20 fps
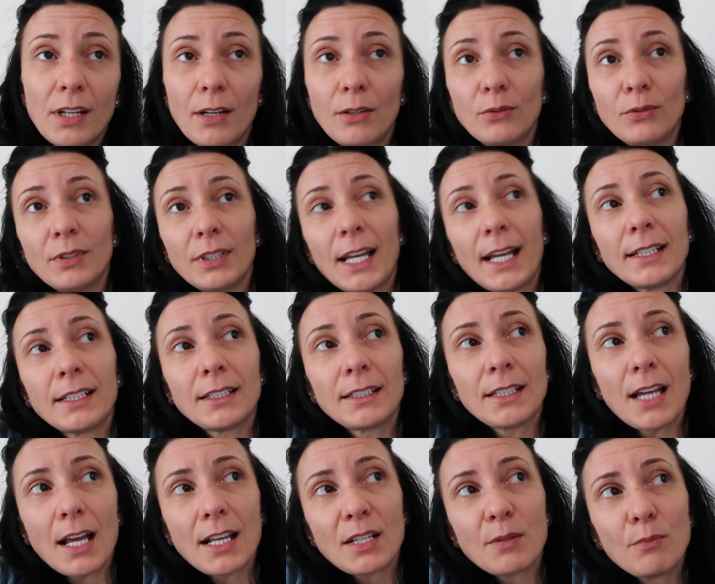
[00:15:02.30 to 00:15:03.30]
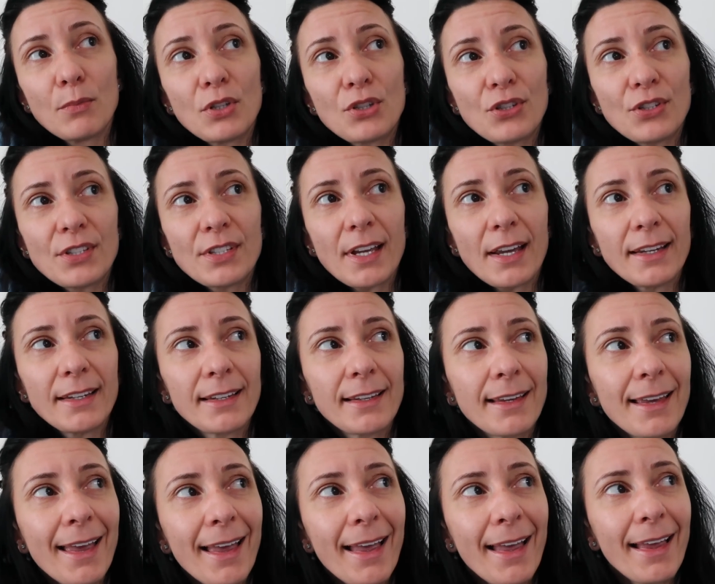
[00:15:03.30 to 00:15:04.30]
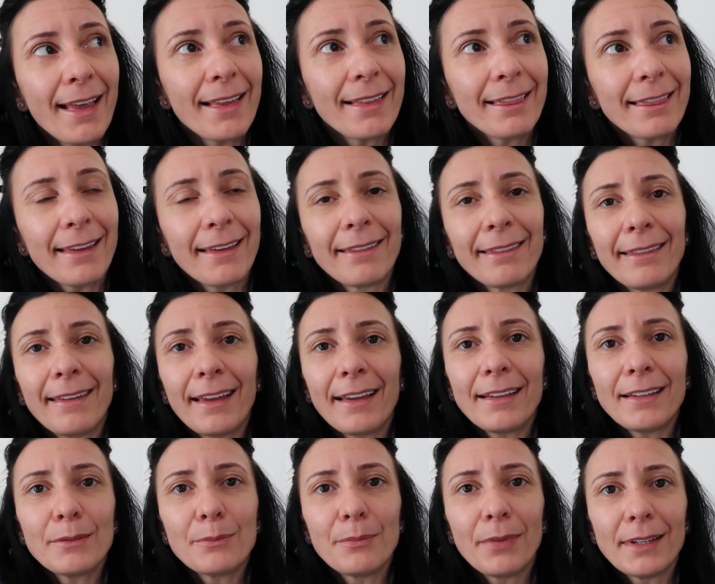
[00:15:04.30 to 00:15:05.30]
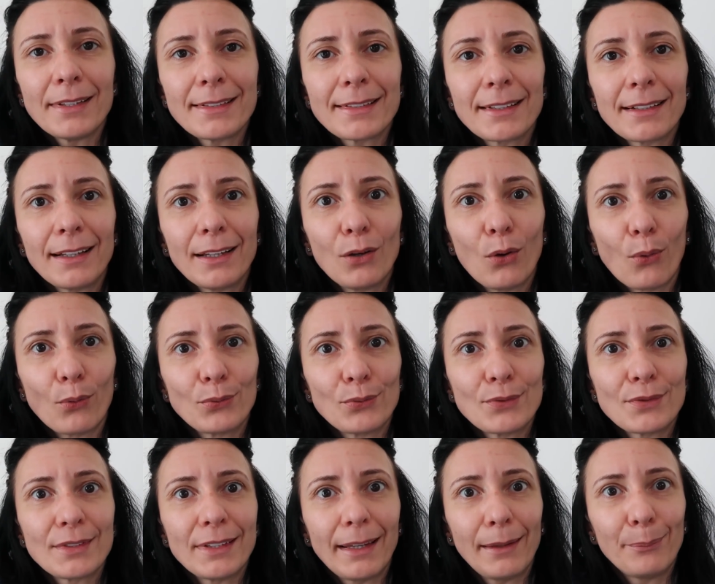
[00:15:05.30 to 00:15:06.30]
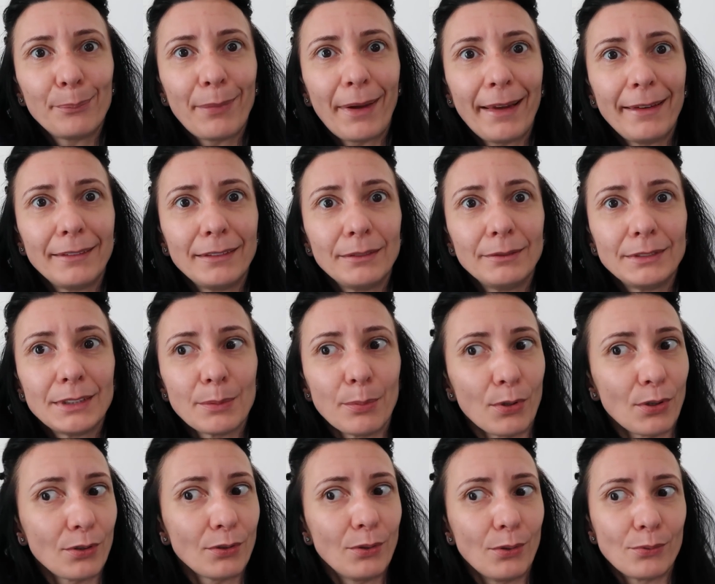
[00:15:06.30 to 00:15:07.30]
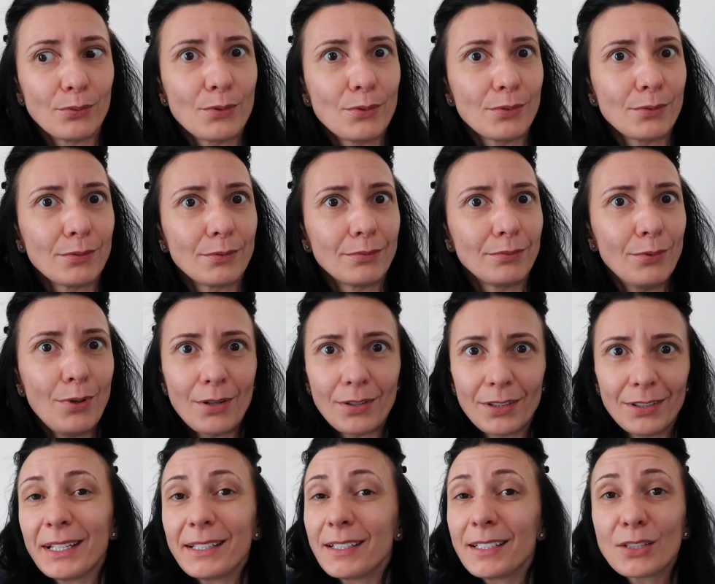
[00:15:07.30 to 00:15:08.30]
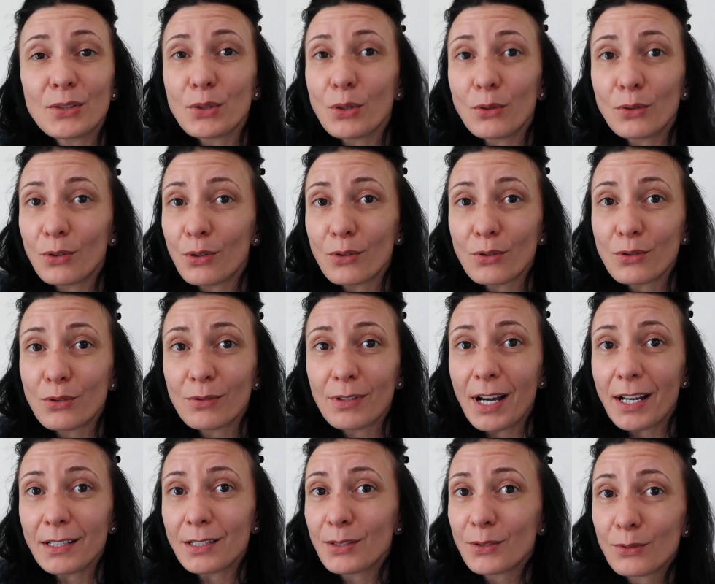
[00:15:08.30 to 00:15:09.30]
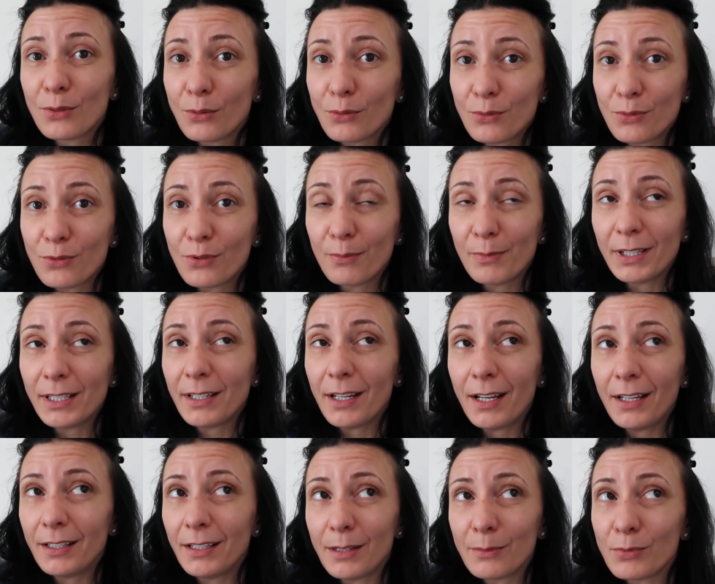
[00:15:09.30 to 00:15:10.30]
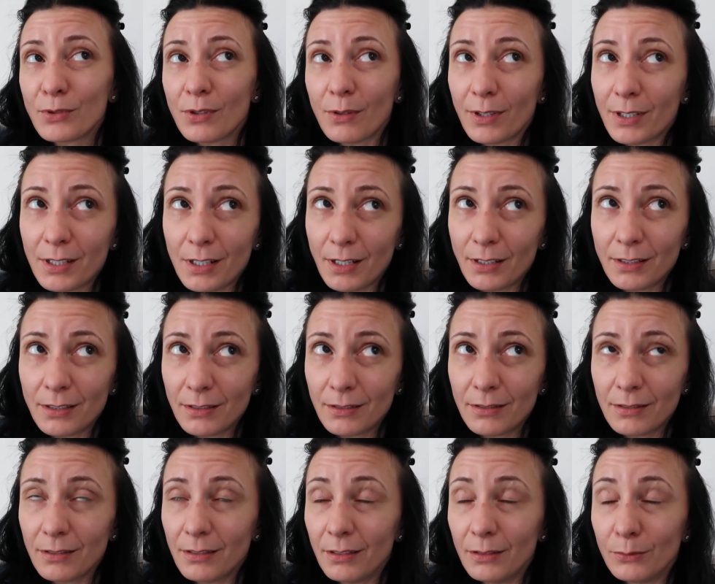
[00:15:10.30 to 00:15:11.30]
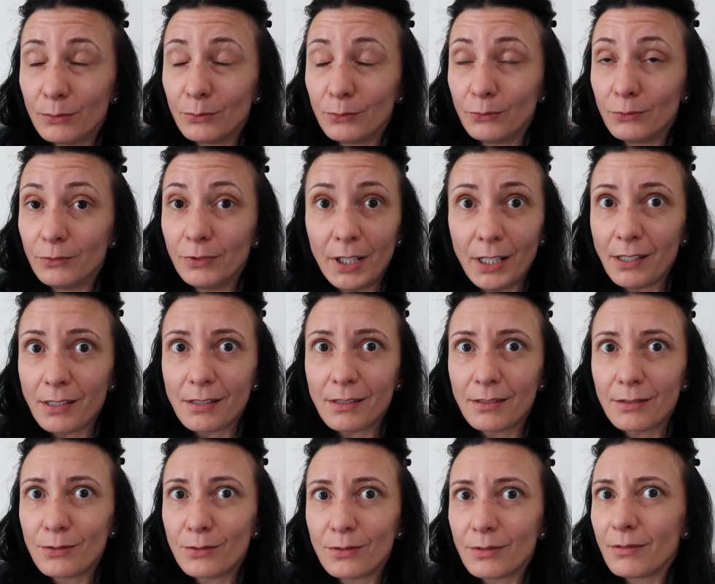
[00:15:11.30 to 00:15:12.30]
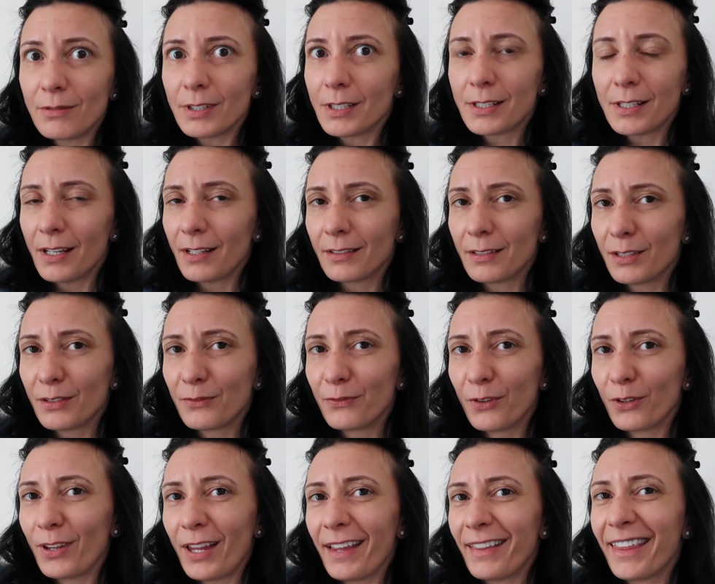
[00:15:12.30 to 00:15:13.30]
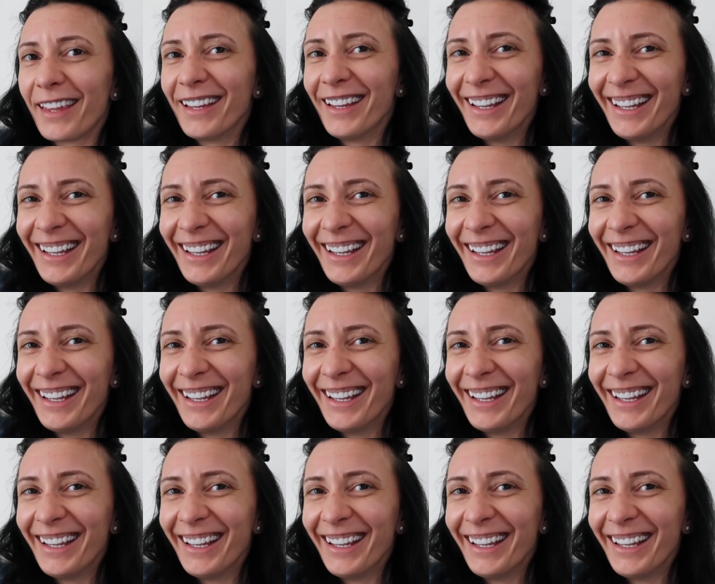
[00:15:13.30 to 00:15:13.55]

I will edit as much as I can, and then basically go to sleep, and tomorrow go to work. Getting so close, you guys, to go to Romania, and I'm so excited. I'm way too excited for that.